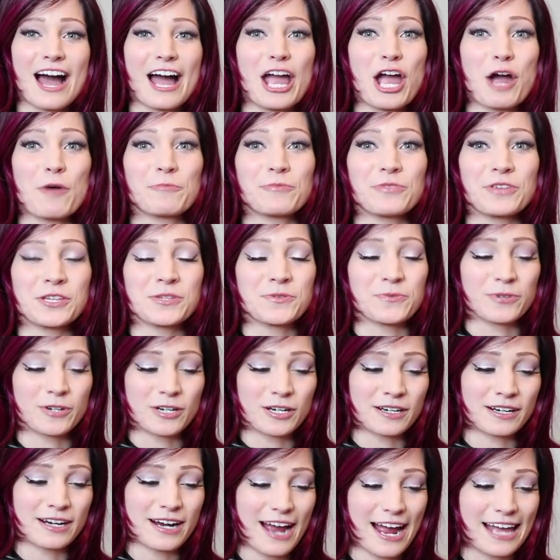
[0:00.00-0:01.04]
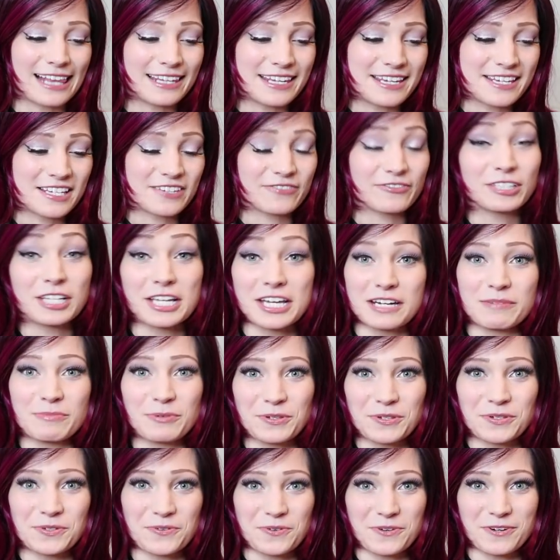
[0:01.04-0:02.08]
I hope these were at least
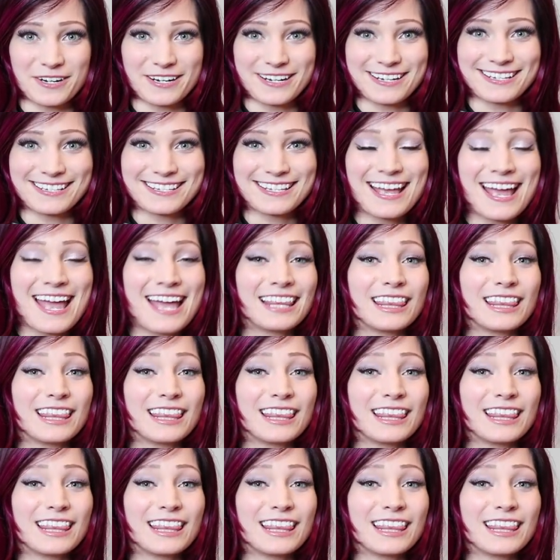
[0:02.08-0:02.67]
relatable stories.